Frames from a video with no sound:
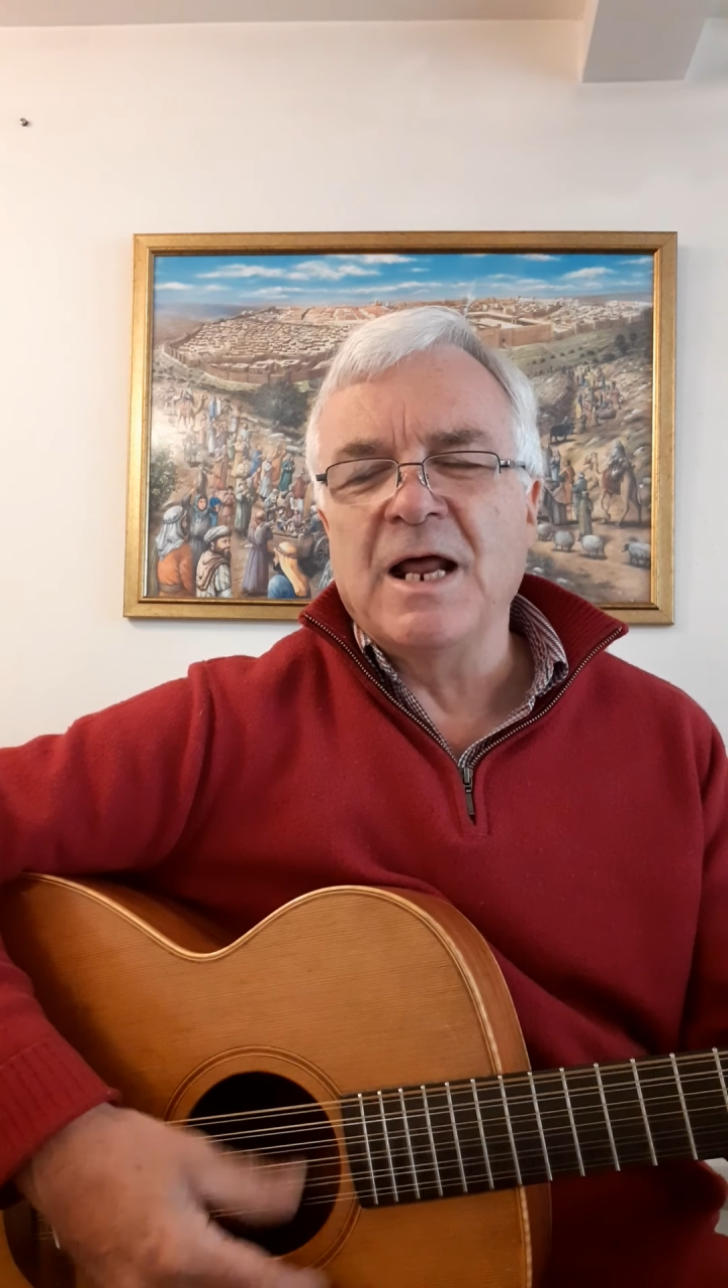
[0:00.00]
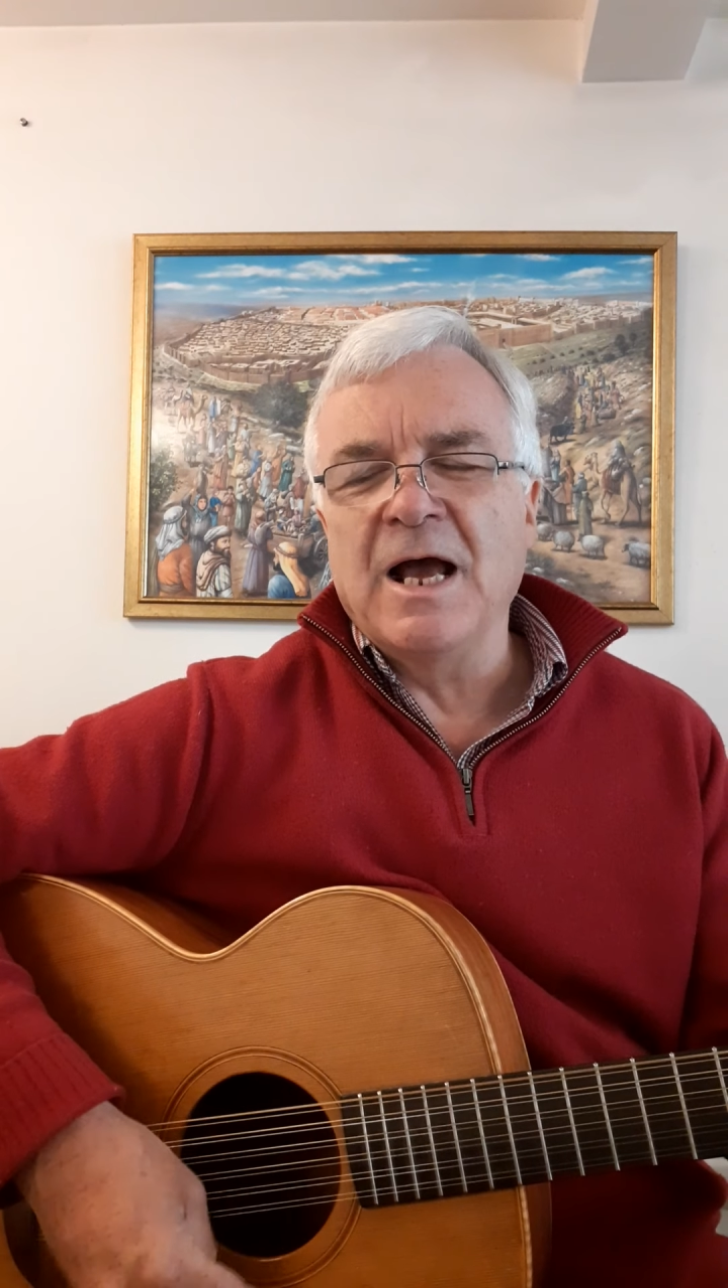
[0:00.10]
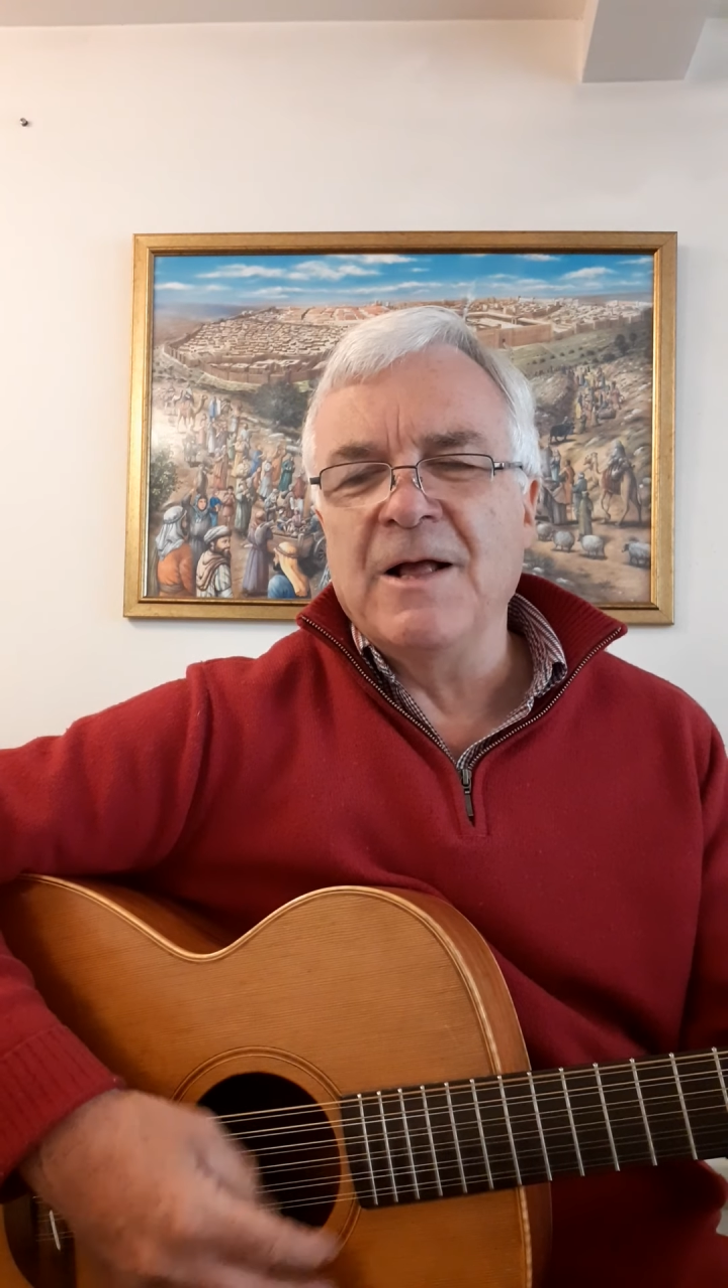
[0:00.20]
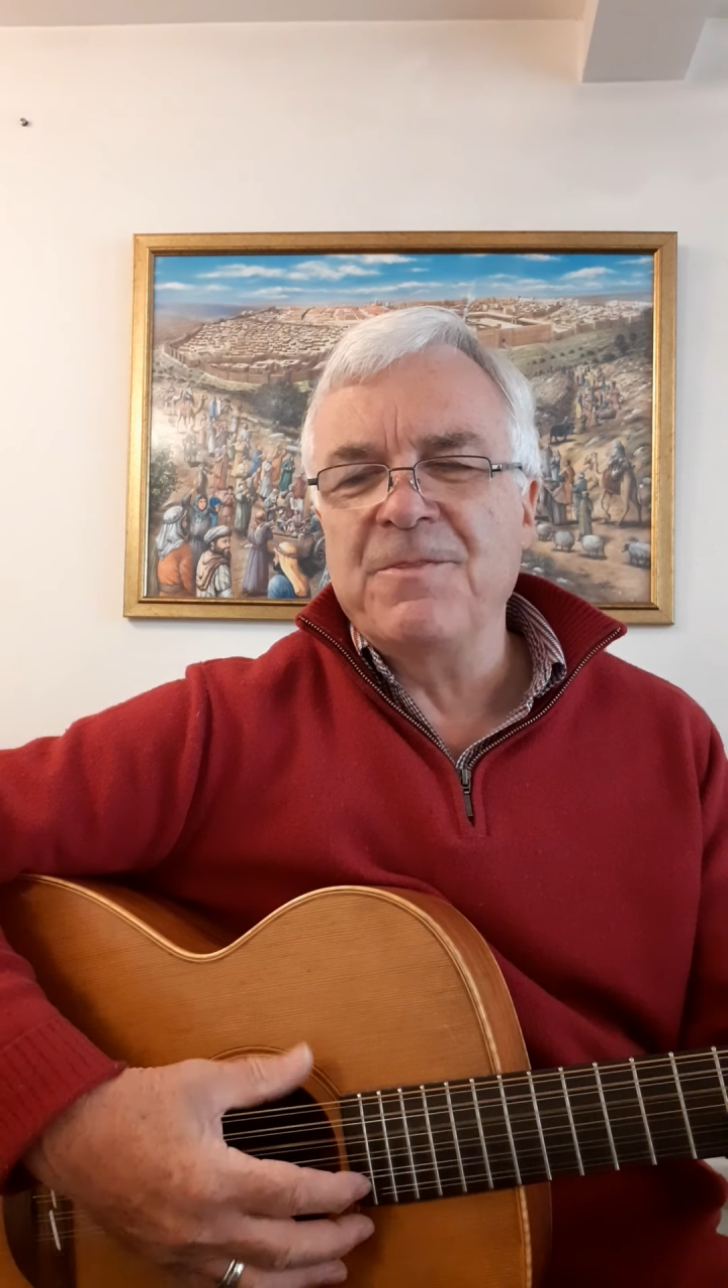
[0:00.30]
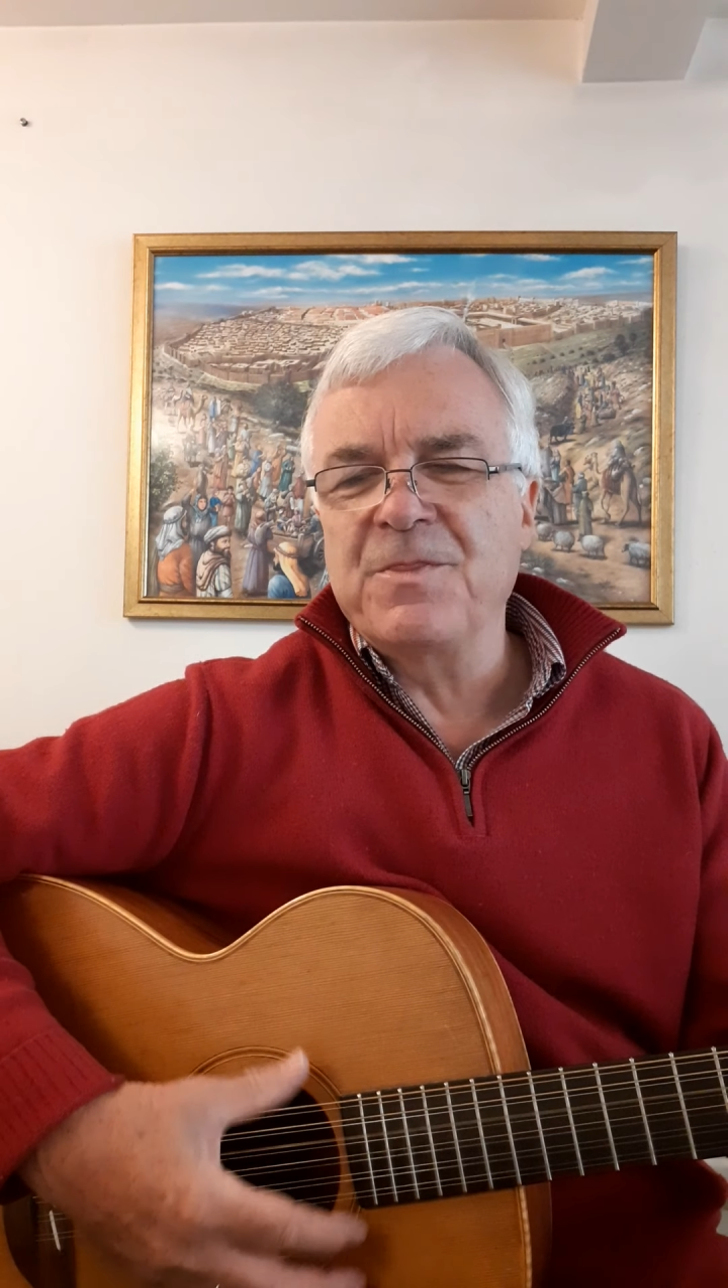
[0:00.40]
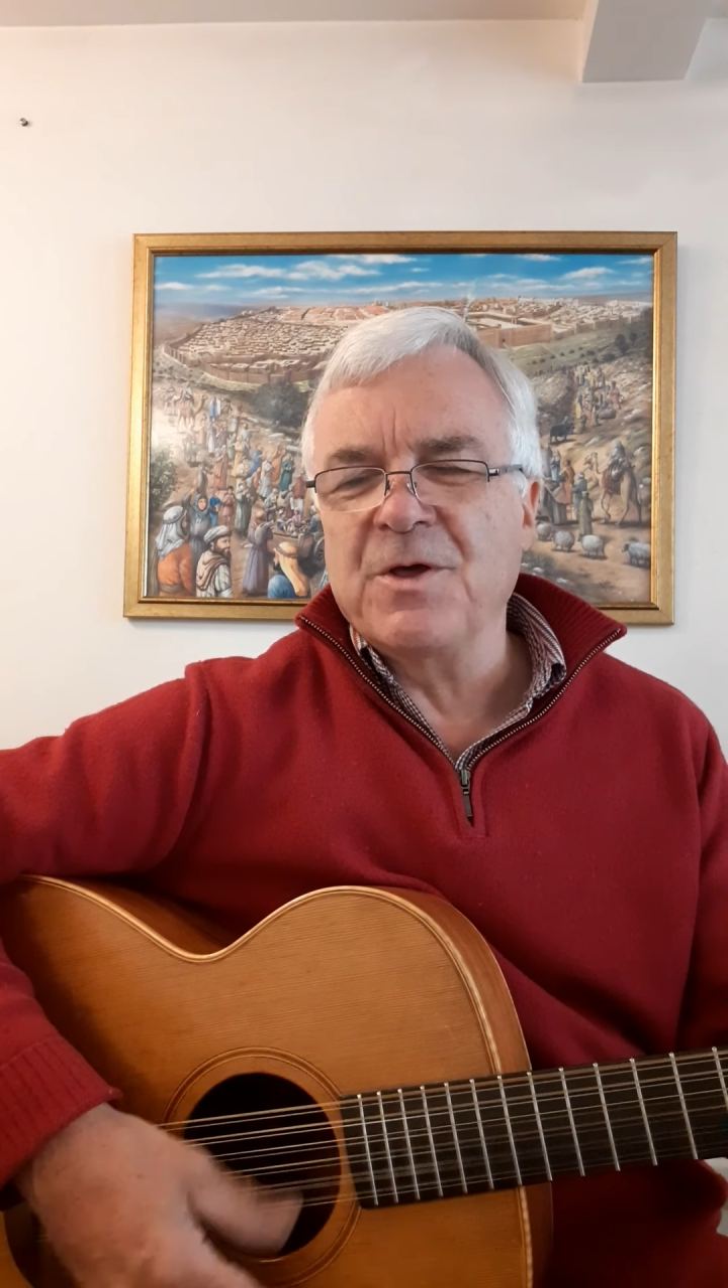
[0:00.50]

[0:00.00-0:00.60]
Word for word: at